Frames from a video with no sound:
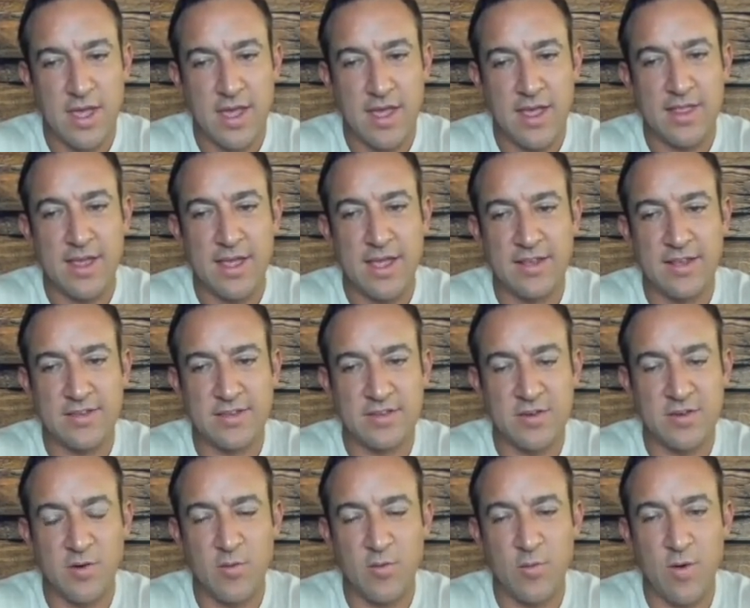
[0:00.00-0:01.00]
That is
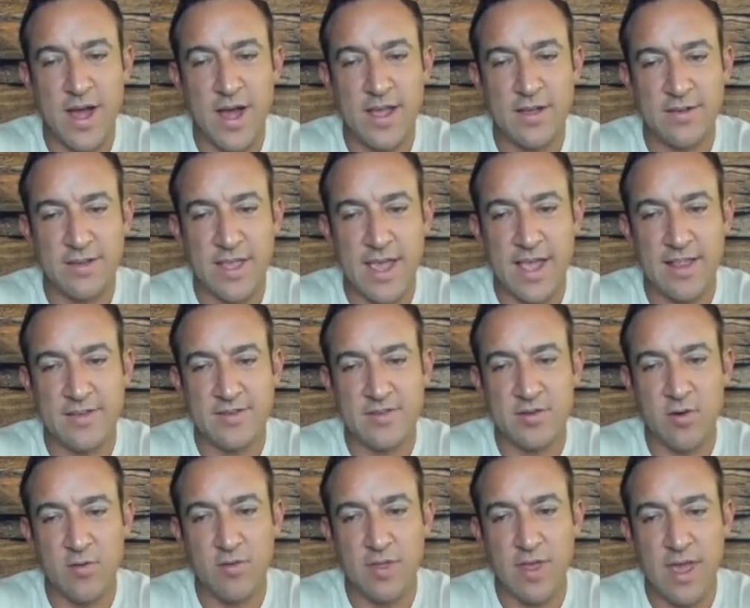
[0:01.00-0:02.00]
so wild. And
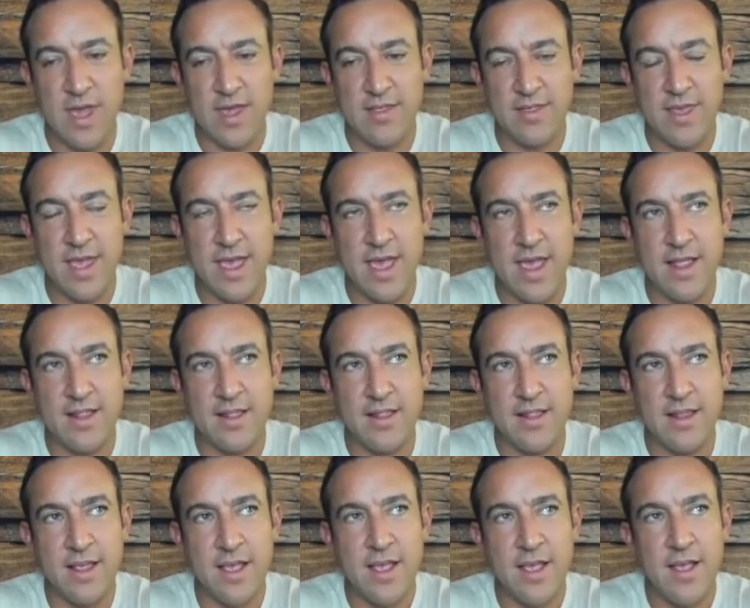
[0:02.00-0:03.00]
so,
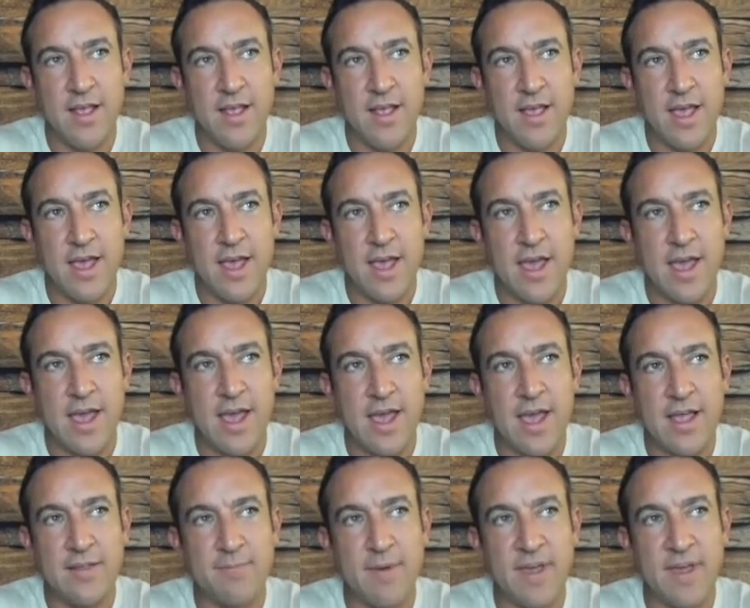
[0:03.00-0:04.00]
and
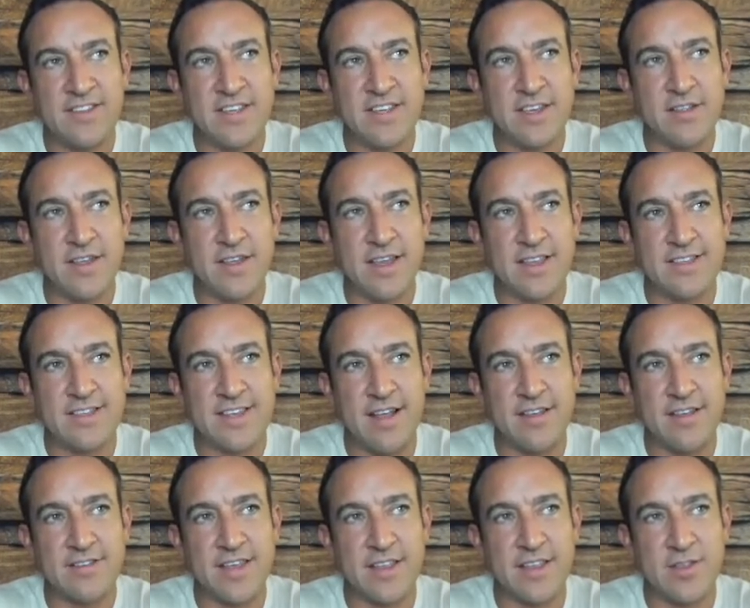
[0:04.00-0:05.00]
basically it
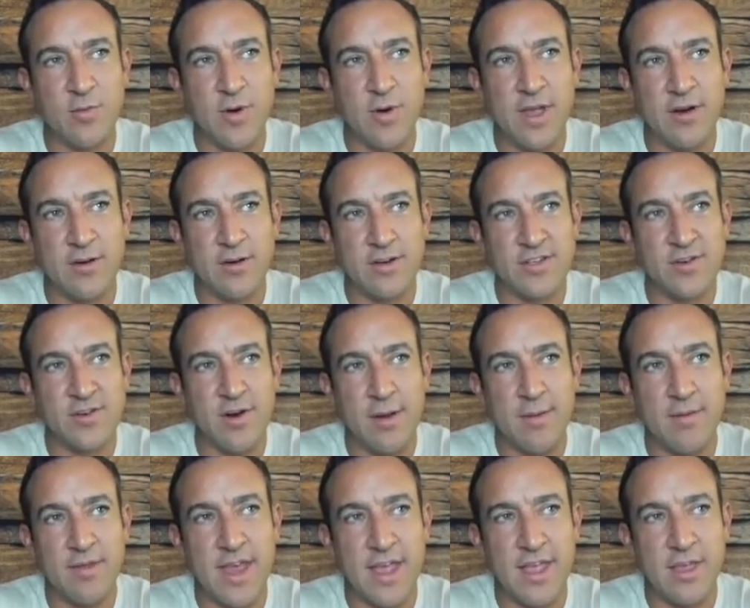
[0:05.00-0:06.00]
sounds like the way you're
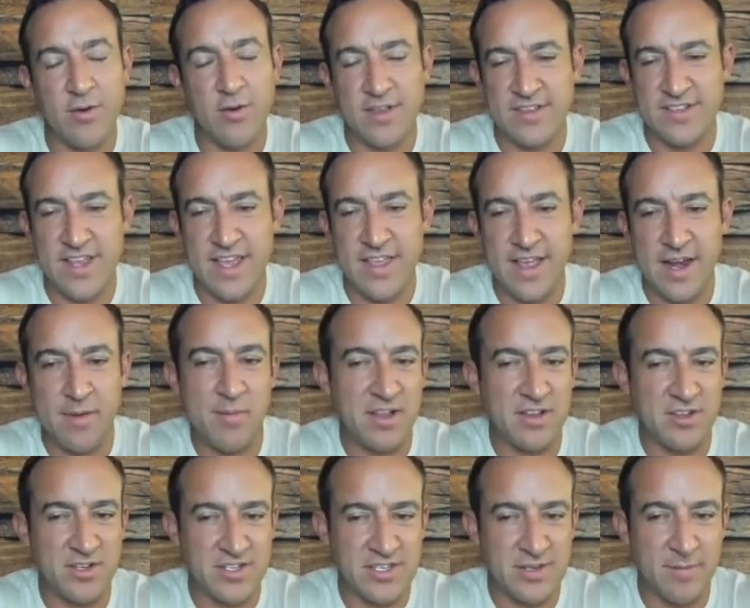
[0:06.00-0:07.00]
describing that, you could say that
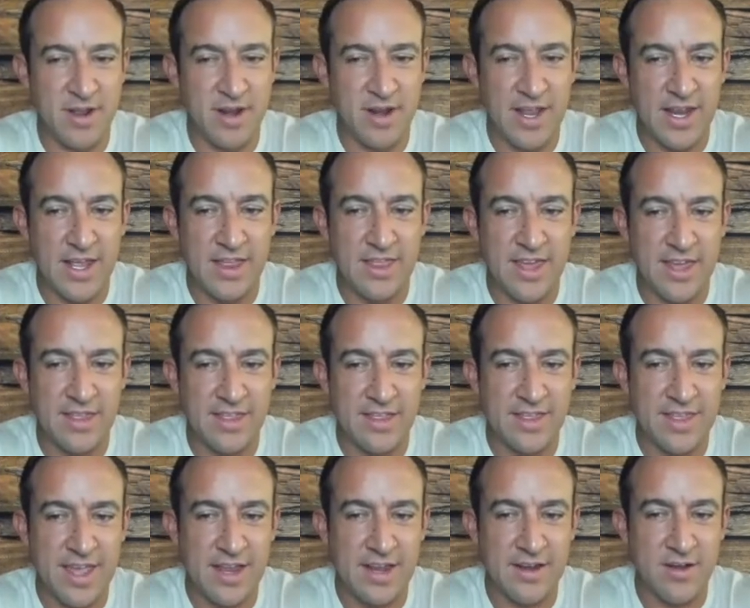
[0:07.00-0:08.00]
about just about anything that
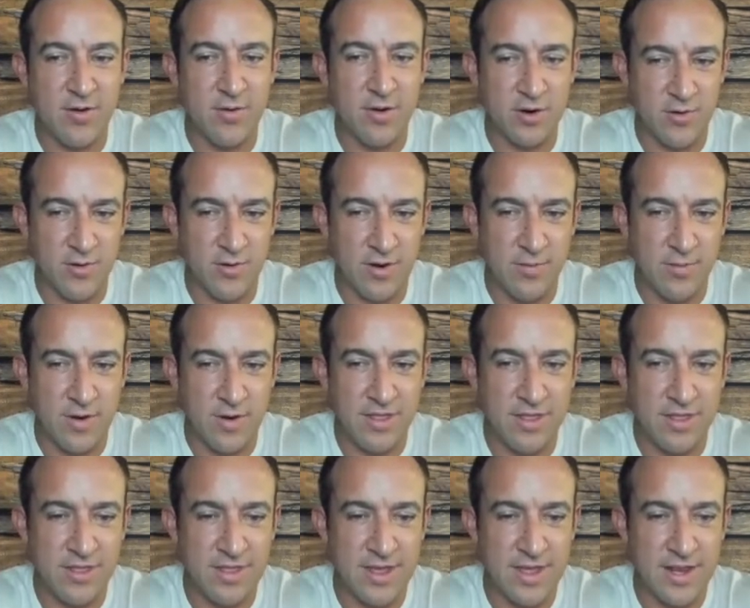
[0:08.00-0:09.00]
they don't agree with,
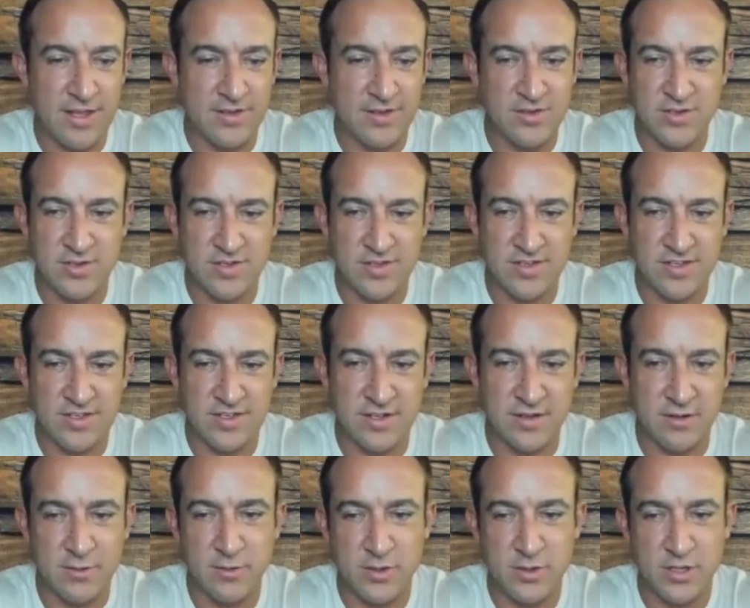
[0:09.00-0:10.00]
that it's just this
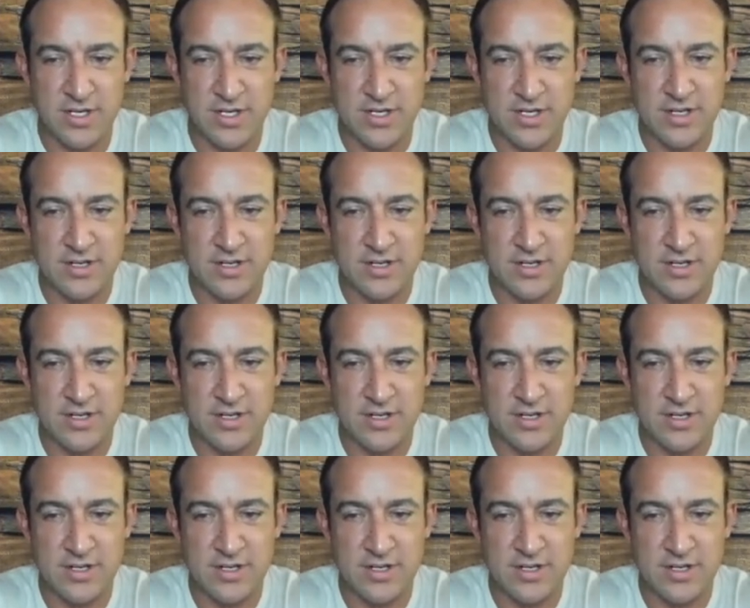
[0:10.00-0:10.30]
illusion.